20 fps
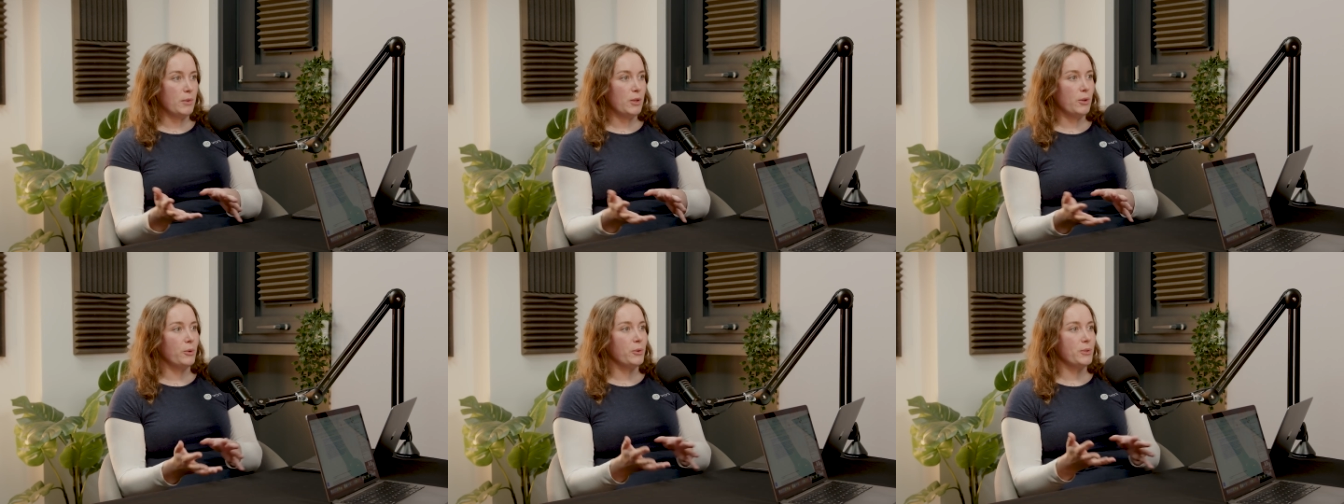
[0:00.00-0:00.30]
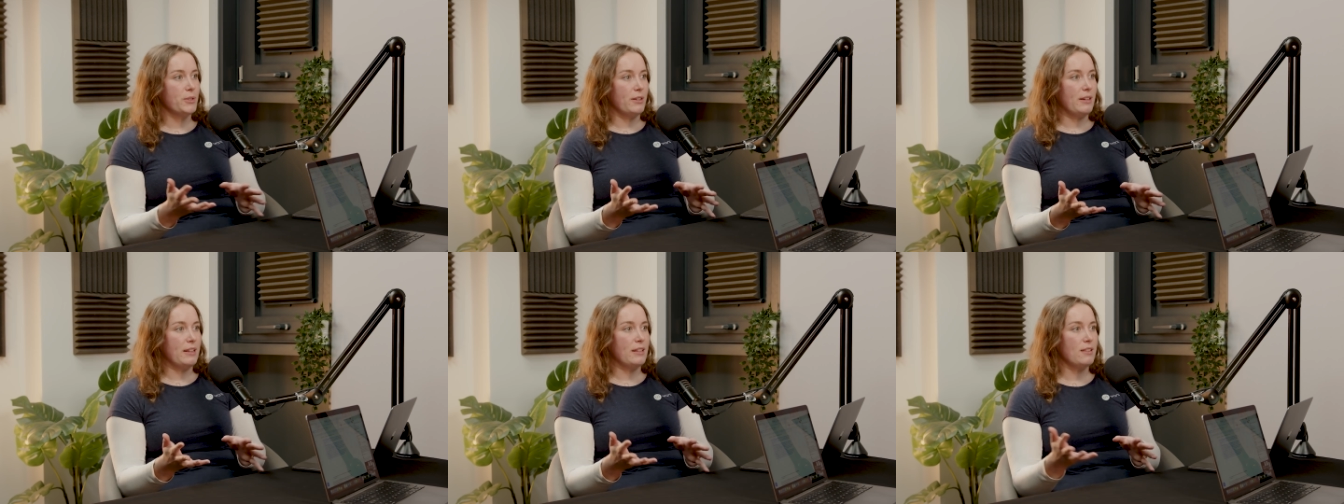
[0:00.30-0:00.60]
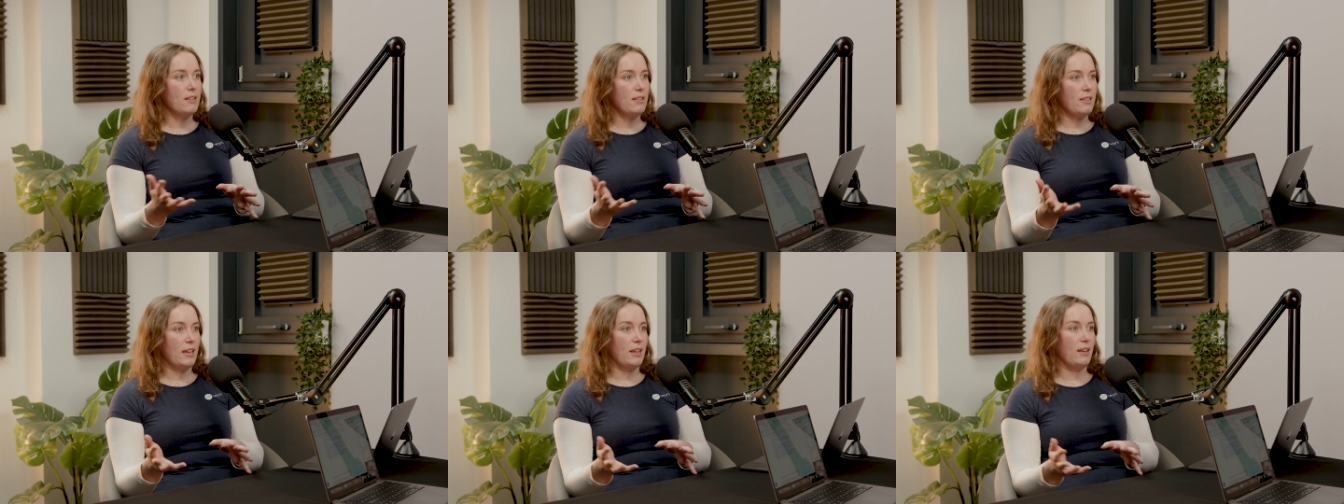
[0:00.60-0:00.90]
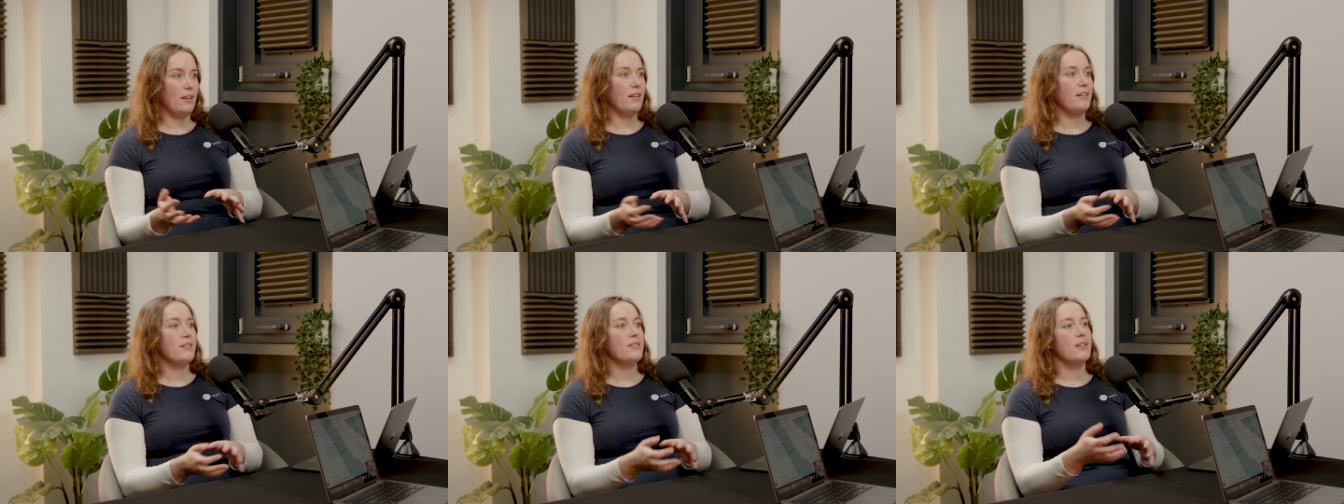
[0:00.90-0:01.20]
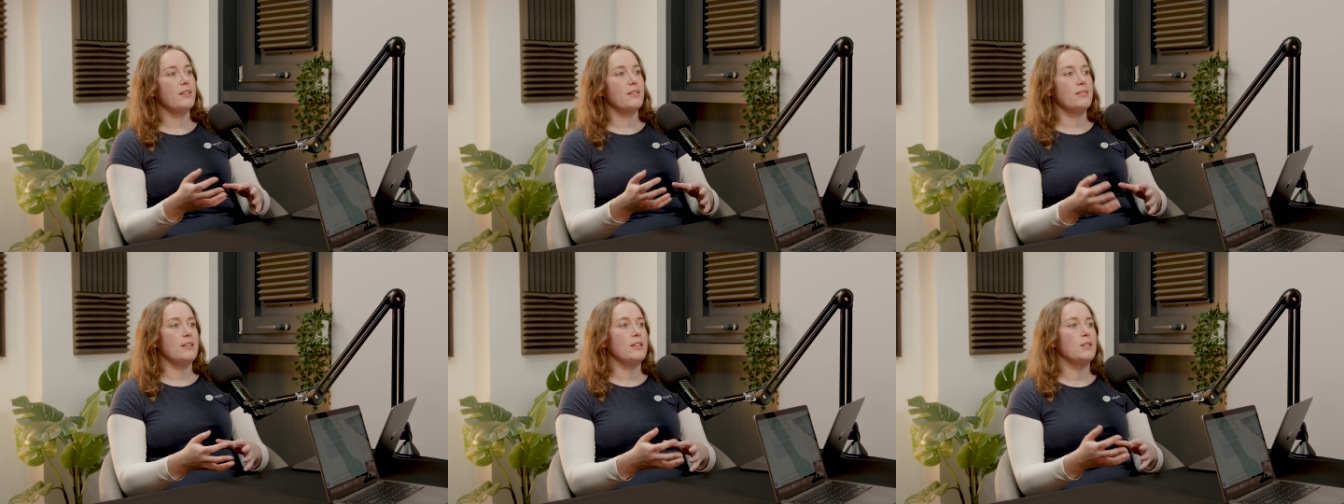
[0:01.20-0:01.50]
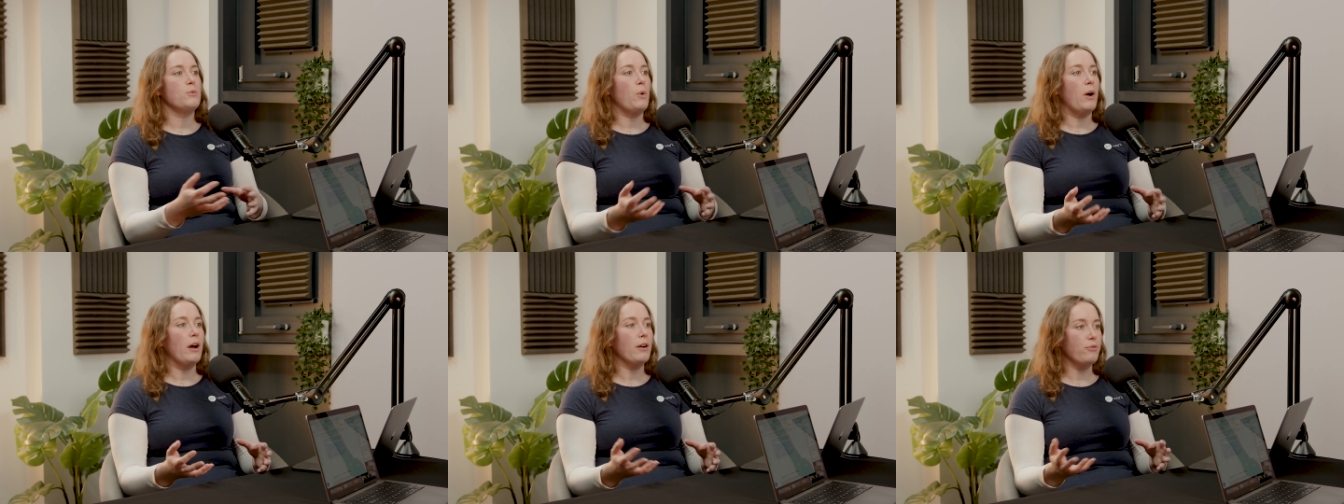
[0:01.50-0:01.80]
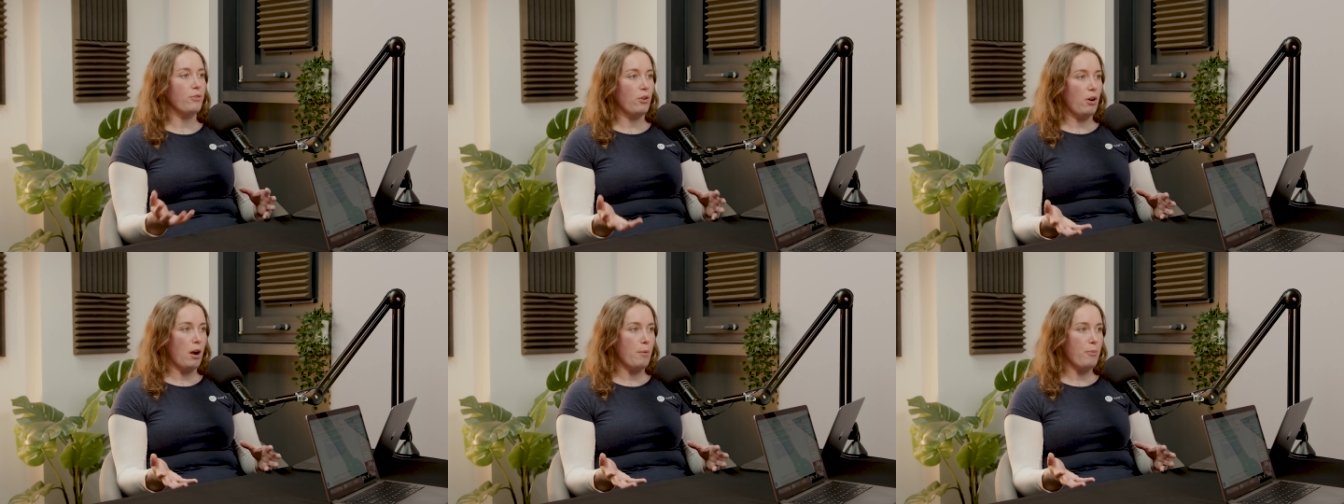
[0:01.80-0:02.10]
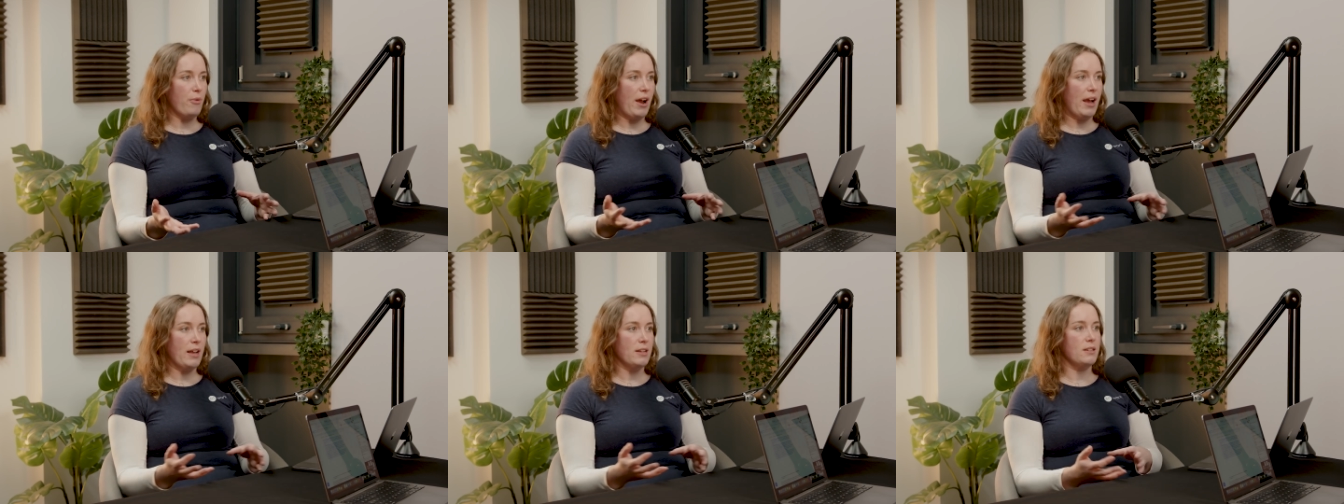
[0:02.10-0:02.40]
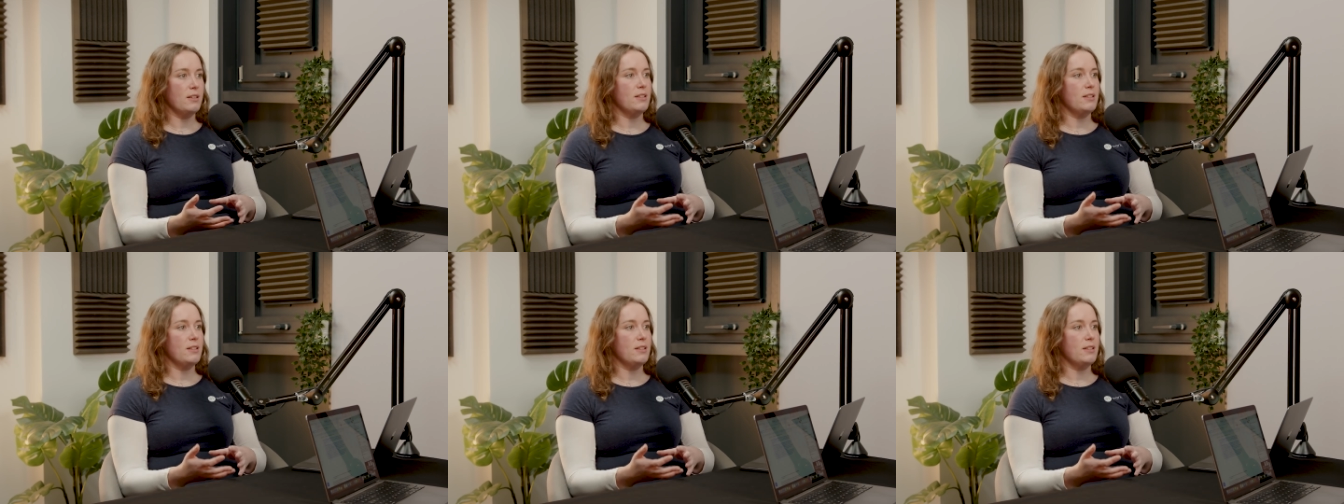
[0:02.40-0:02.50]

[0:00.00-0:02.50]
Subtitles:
you'll also need to think, does this work for our brand?